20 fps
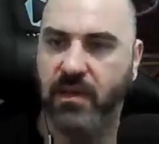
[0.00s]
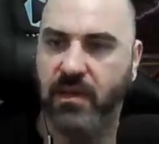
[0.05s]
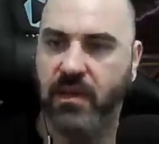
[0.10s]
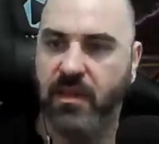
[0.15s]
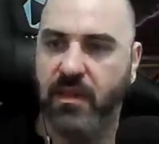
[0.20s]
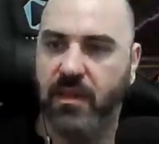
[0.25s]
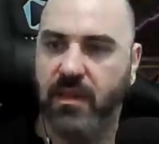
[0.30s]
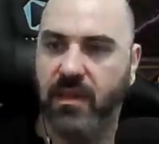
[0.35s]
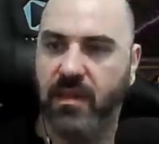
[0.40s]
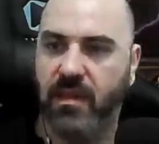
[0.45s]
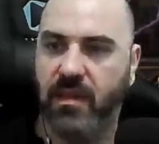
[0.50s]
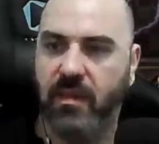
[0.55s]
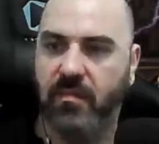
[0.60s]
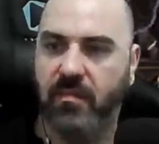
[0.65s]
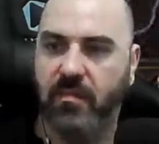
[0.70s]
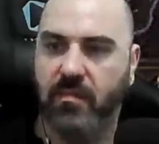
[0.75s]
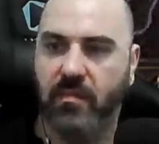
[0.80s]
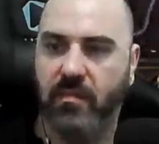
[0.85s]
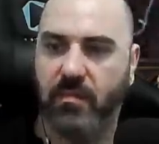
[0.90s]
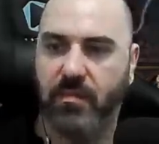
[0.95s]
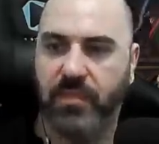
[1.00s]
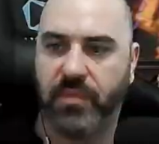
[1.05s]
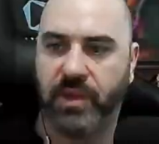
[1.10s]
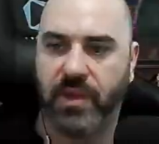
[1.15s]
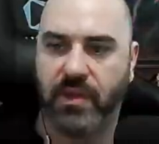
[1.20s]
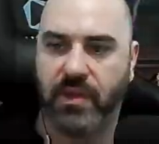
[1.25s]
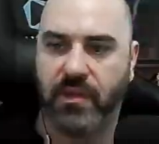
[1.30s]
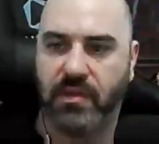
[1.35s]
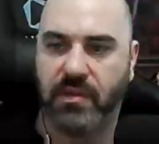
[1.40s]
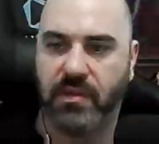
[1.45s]

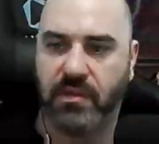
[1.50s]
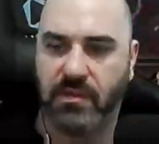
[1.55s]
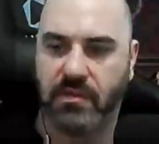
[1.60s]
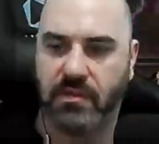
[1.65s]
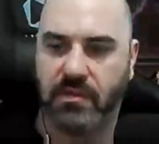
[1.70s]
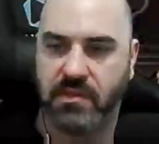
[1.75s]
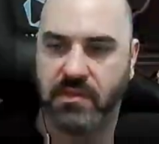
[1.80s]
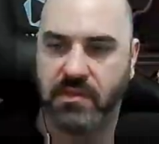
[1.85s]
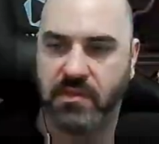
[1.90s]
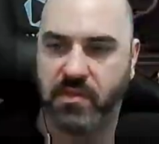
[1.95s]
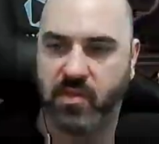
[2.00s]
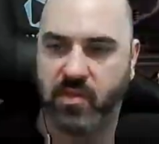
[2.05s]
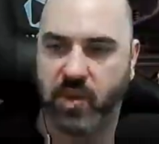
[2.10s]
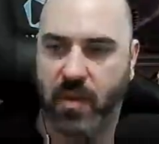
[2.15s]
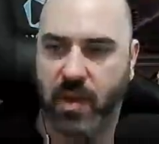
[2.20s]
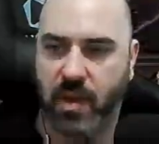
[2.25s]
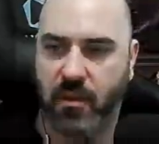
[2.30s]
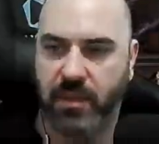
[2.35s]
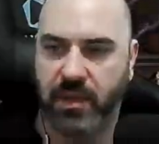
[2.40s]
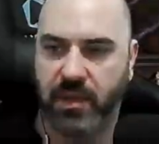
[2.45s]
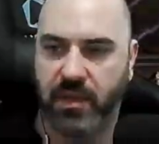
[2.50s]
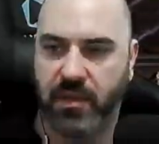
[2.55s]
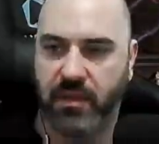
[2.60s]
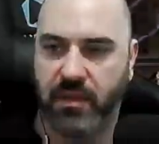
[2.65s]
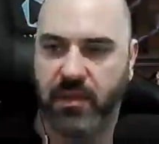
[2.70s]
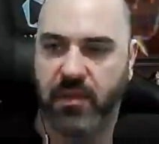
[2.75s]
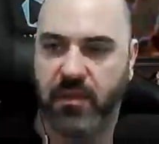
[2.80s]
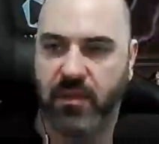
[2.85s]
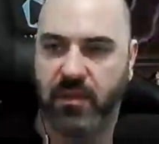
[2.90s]
But swapping